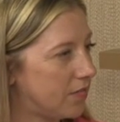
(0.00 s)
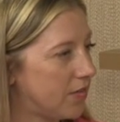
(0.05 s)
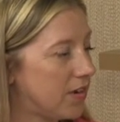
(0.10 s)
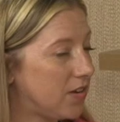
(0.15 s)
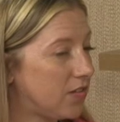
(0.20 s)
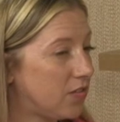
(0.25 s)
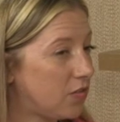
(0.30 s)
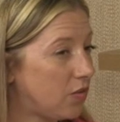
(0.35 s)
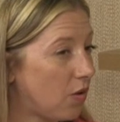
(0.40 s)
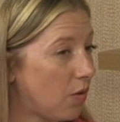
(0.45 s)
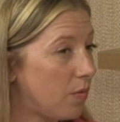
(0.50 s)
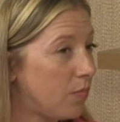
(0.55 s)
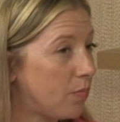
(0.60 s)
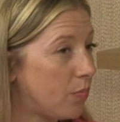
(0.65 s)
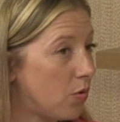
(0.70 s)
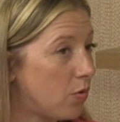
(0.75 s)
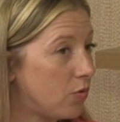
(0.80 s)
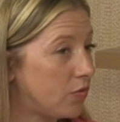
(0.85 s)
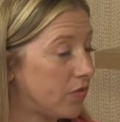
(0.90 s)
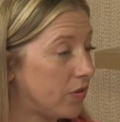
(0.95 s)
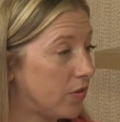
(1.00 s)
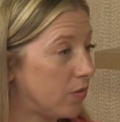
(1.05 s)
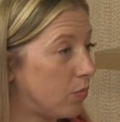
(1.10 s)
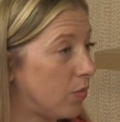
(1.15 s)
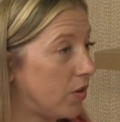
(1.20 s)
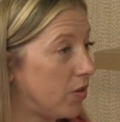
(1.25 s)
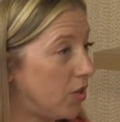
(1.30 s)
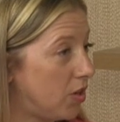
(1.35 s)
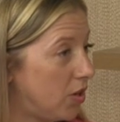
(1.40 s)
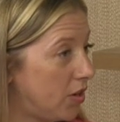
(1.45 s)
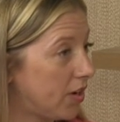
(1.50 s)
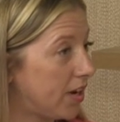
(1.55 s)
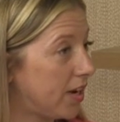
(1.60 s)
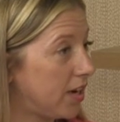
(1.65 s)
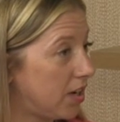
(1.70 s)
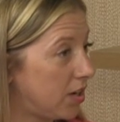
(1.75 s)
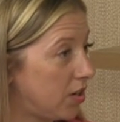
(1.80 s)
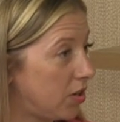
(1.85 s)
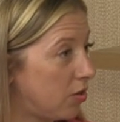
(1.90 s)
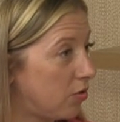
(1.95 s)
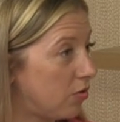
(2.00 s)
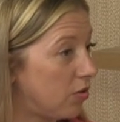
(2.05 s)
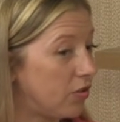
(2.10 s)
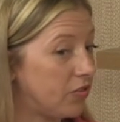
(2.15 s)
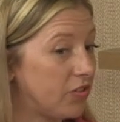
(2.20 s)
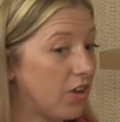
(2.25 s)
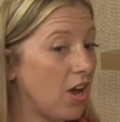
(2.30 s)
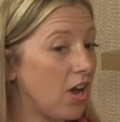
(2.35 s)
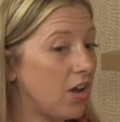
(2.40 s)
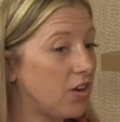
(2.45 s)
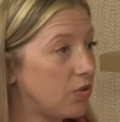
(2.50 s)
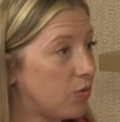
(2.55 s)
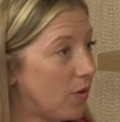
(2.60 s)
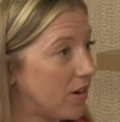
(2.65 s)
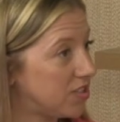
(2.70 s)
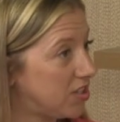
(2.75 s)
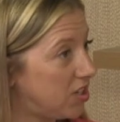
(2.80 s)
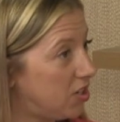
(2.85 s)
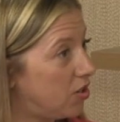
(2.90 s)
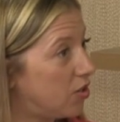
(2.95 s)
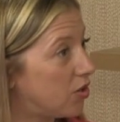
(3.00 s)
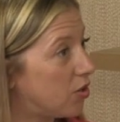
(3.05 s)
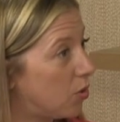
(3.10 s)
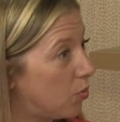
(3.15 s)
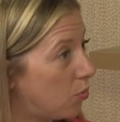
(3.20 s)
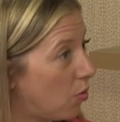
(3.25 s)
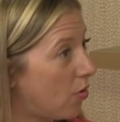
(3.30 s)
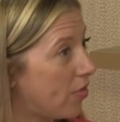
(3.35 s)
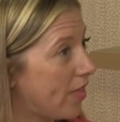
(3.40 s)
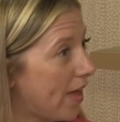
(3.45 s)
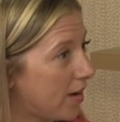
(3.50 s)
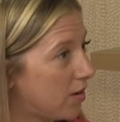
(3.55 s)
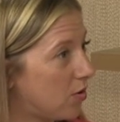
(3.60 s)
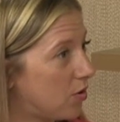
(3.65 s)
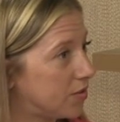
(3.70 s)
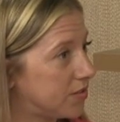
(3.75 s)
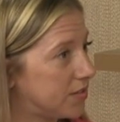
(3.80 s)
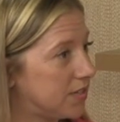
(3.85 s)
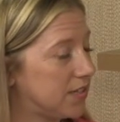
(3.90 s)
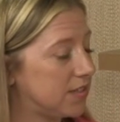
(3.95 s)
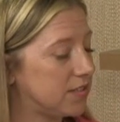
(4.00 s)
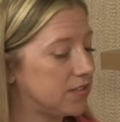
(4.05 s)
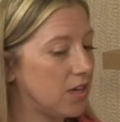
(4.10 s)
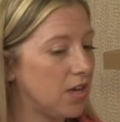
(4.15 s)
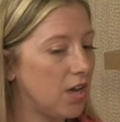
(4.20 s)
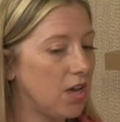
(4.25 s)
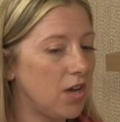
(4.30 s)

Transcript: and it's so important when you're looking at your cruise to actually look at what that cost is.